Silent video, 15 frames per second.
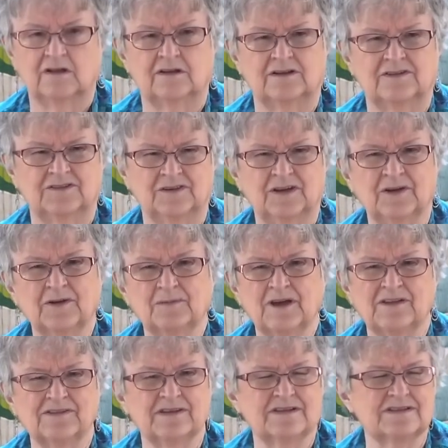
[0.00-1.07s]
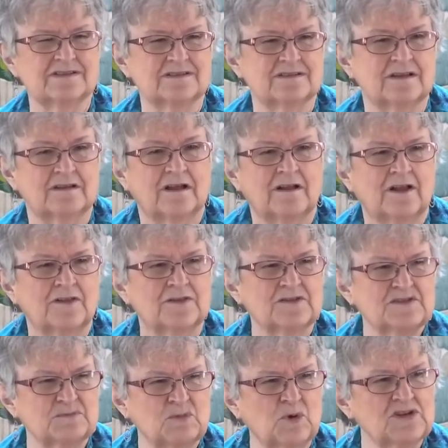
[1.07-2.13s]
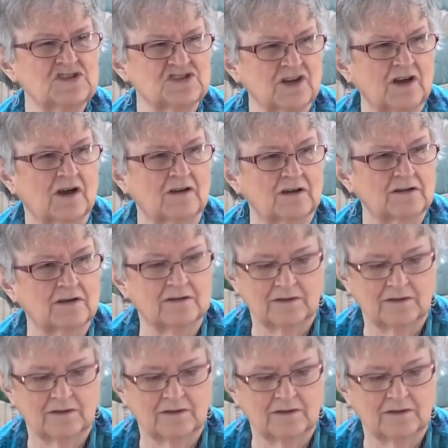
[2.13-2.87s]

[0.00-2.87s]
Did you hear about this? There's more junk